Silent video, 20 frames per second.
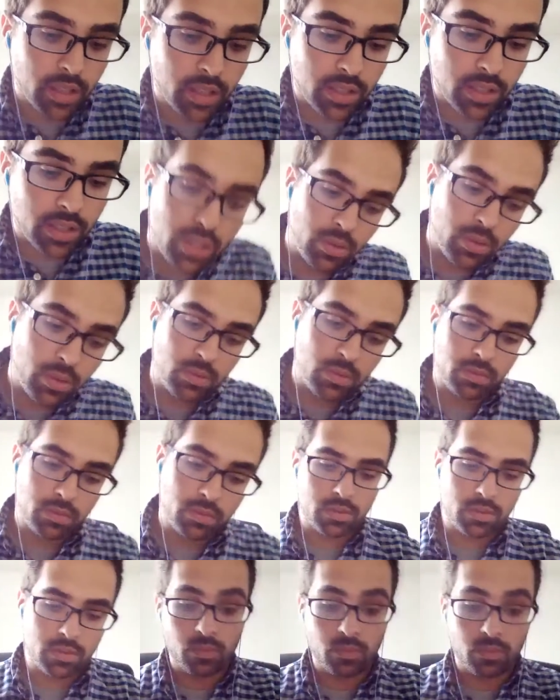do
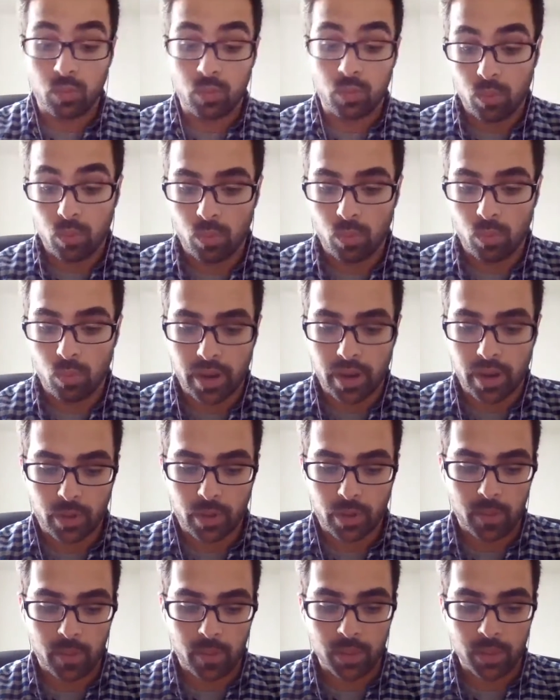what
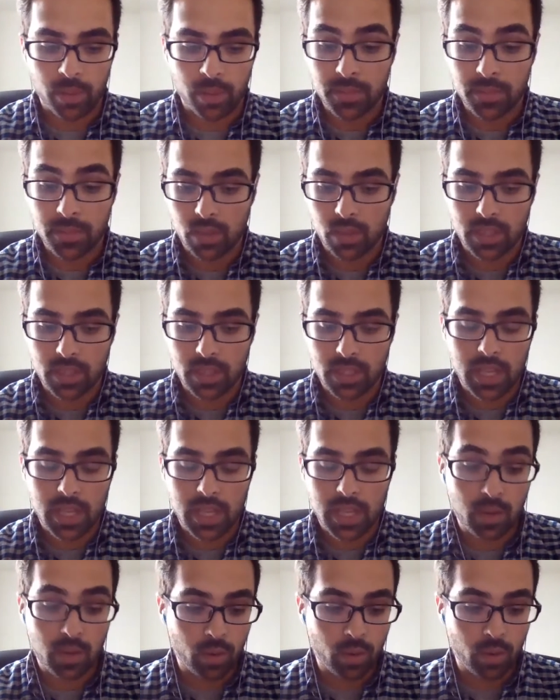I'm ultimately doing today,
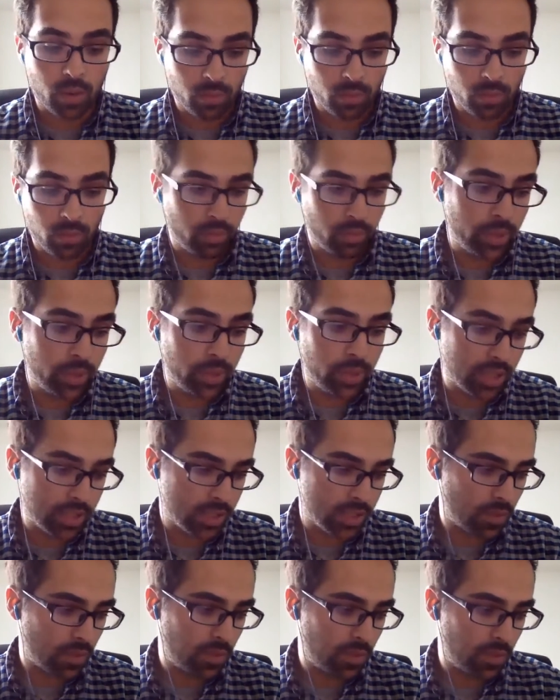and what we
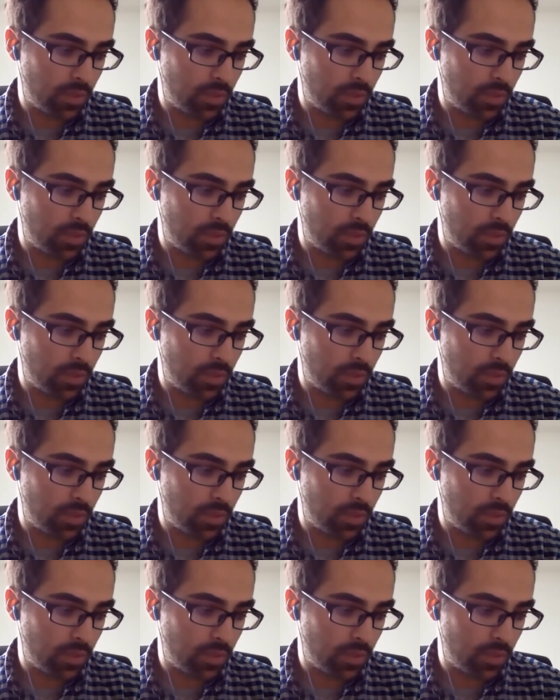as Fuse